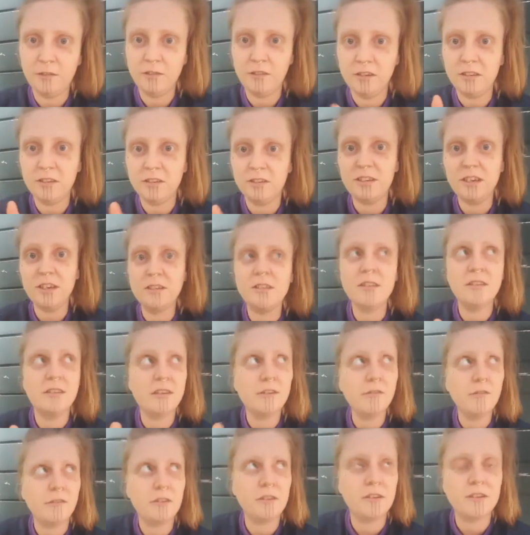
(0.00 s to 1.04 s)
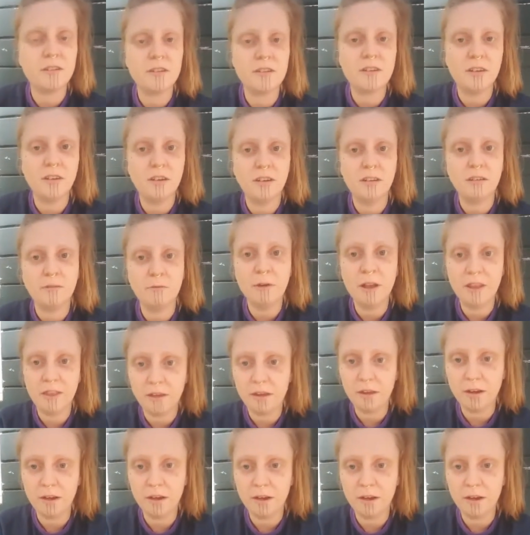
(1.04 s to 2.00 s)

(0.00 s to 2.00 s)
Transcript: sense a difference in whether